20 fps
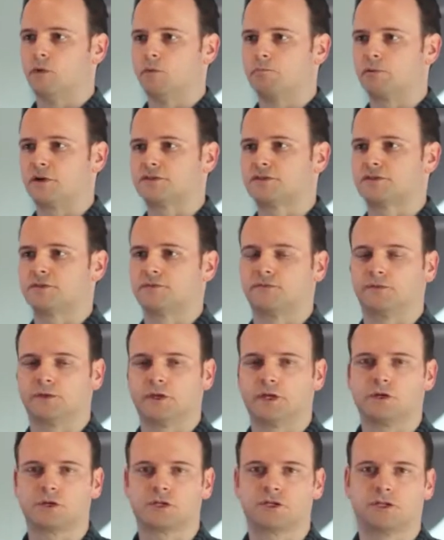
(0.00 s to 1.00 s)
What parts of
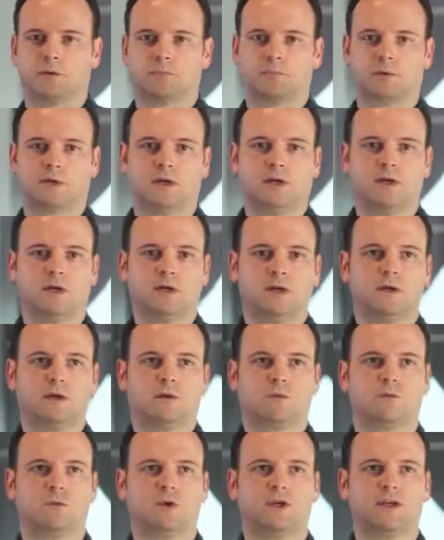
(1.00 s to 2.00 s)
leadership
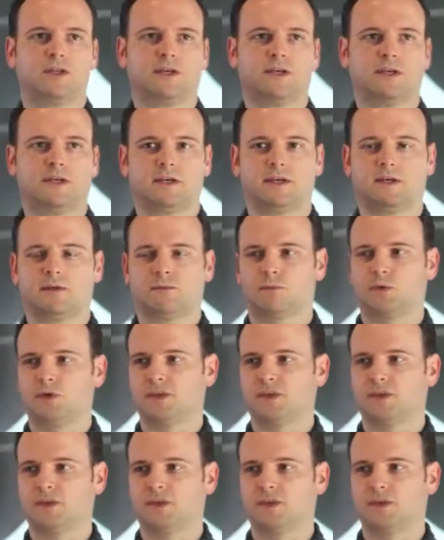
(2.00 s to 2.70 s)
really